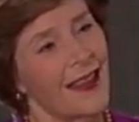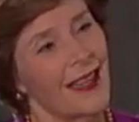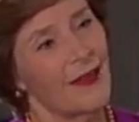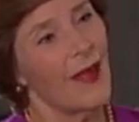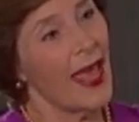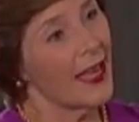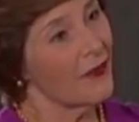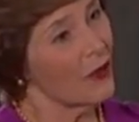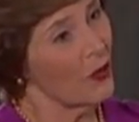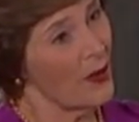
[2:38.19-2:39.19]
um,
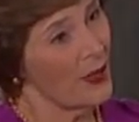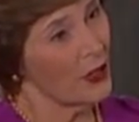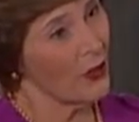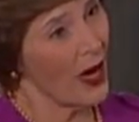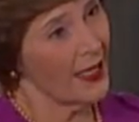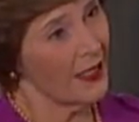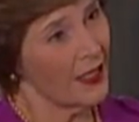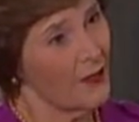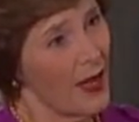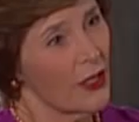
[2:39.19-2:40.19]
and for women's rights
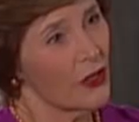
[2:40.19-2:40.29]
to make